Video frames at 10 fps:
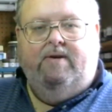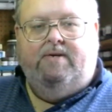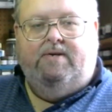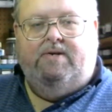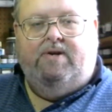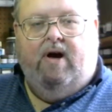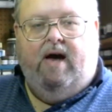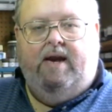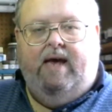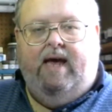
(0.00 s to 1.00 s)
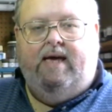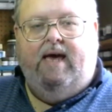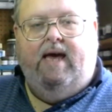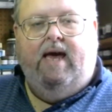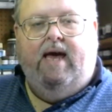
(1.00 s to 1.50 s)
this is Todd,
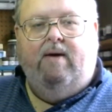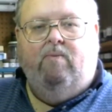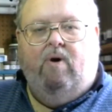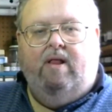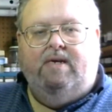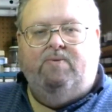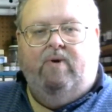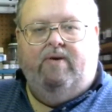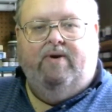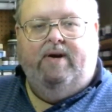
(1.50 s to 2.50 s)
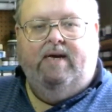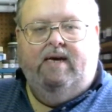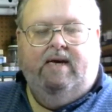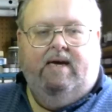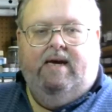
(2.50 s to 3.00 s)
aka Wally's Weathering,
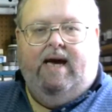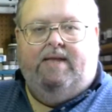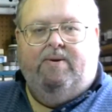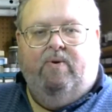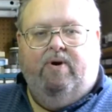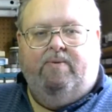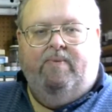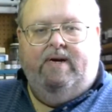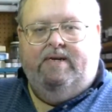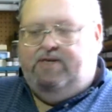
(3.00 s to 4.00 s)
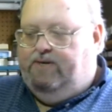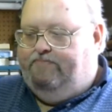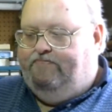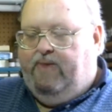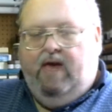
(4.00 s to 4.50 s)
at the workbench.
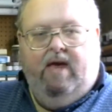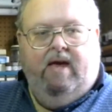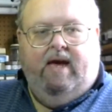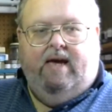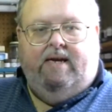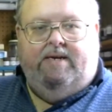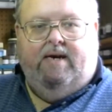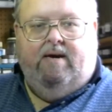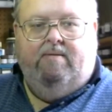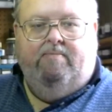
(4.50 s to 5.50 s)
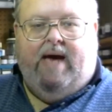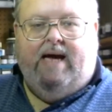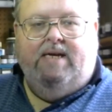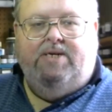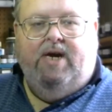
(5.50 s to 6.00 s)
And
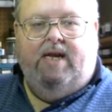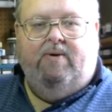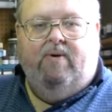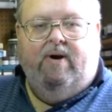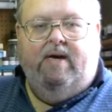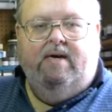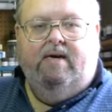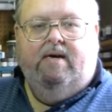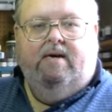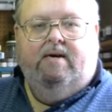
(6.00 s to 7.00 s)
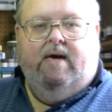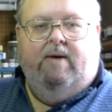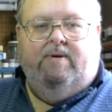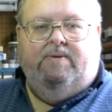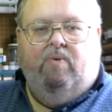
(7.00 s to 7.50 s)
back in January,
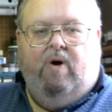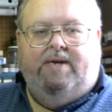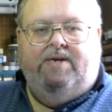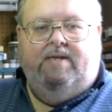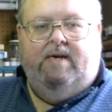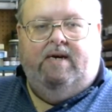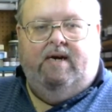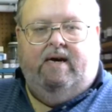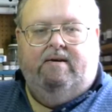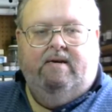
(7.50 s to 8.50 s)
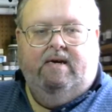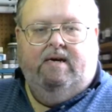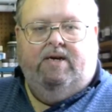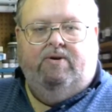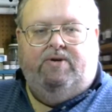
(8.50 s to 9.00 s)
I was watching the
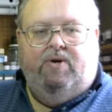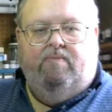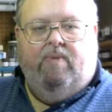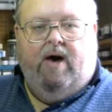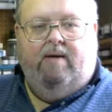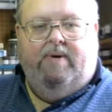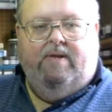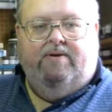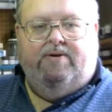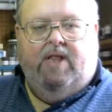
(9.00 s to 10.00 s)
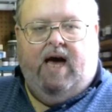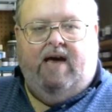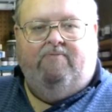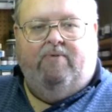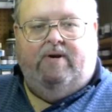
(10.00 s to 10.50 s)
YouTube Model Builders
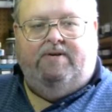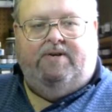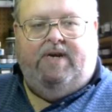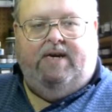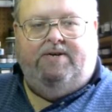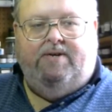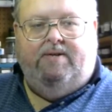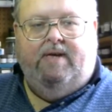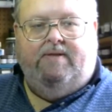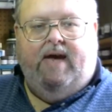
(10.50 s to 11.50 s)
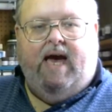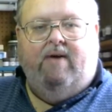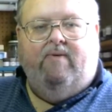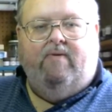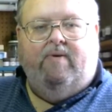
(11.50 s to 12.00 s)
live presentation that they
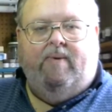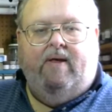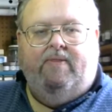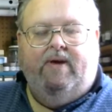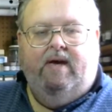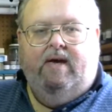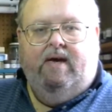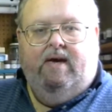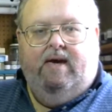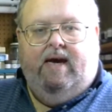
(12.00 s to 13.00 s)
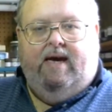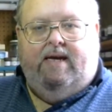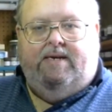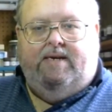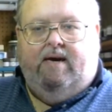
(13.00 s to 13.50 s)
have every month.
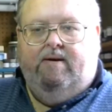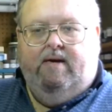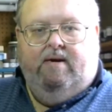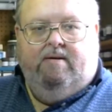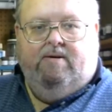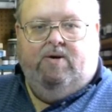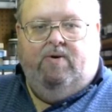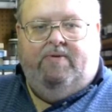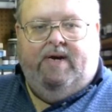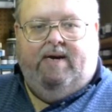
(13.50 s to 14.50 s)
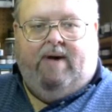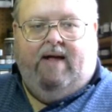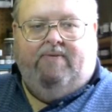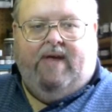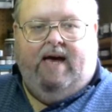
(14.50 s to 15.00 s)
And cool thing
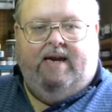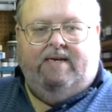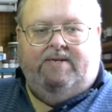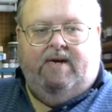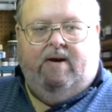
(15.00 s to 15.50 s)
about that is